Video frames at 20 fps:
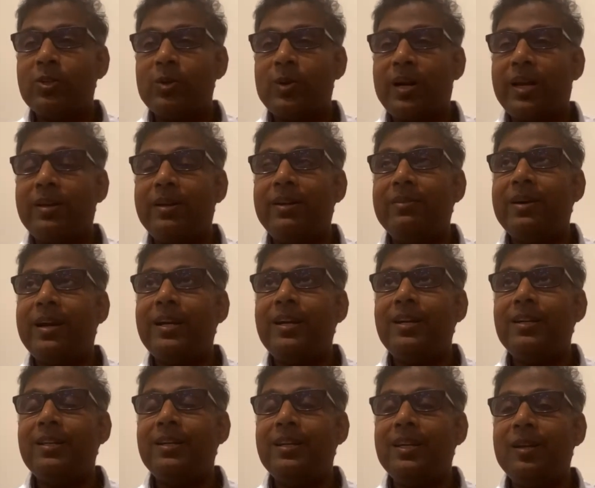So I
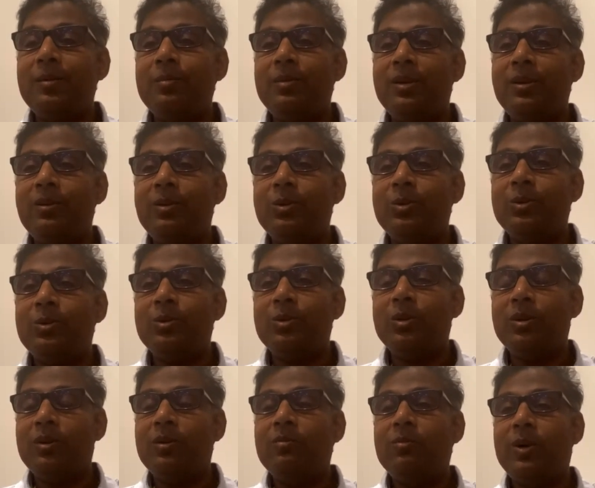divided the team into
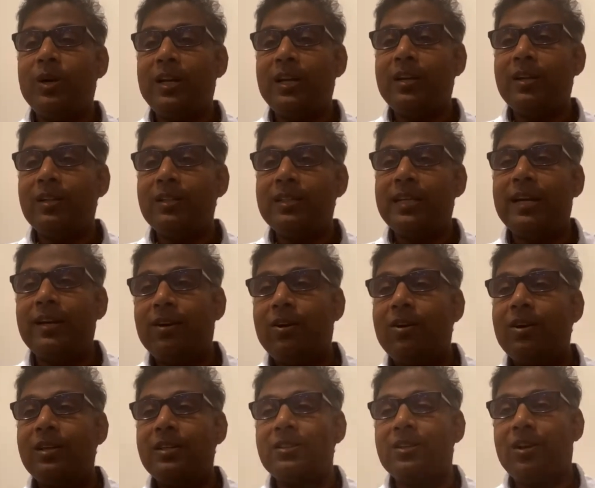verticals and
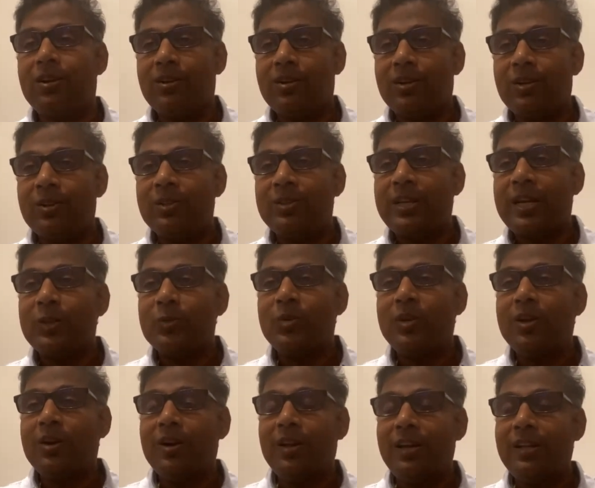horizontals, as we
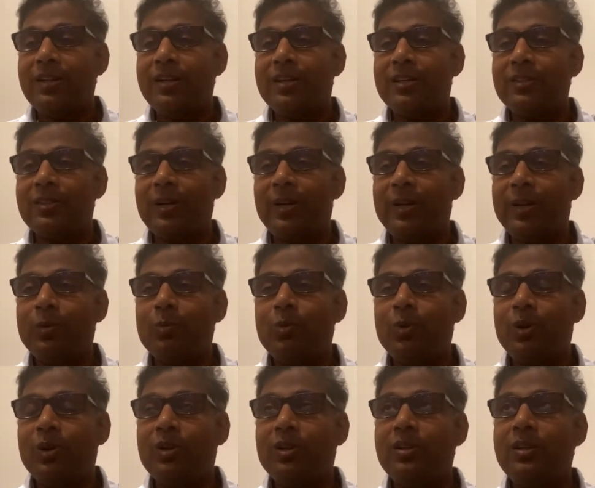call in the consulting
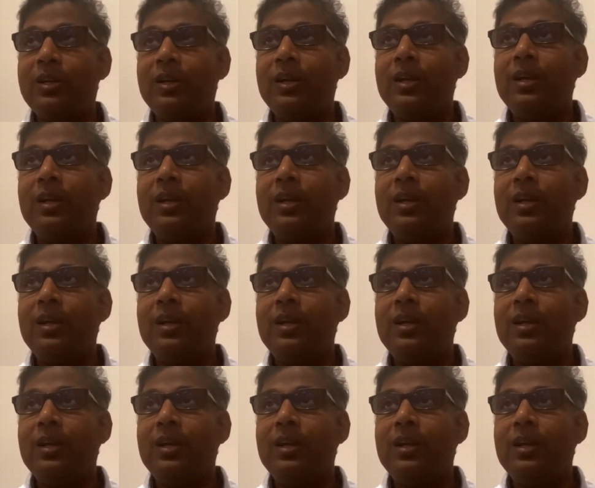world.